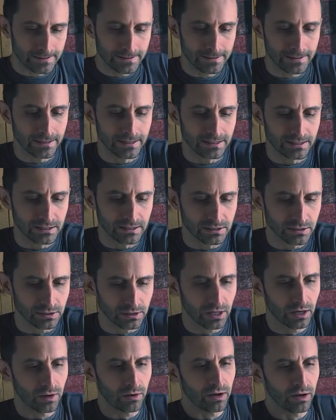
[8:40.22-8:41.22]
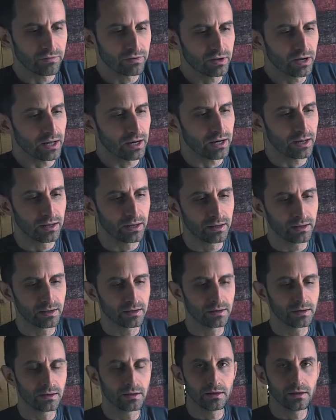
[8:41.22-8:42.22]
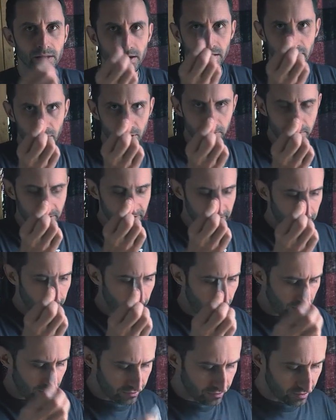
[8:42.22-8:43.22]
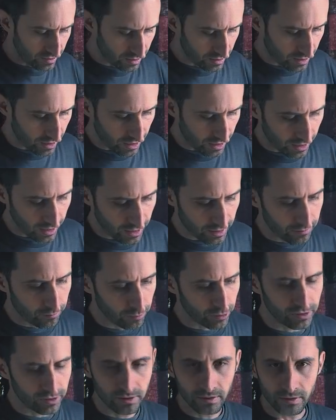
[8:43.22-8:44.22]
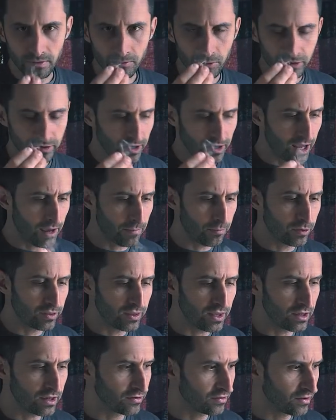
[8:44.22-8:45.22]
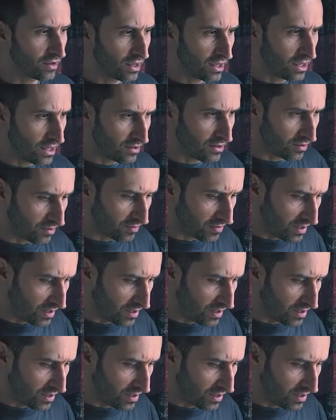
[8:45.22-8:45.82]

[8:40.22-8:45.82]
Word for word: All right, so now I've got a little piece of plastic, and what, what's going to happen with this is that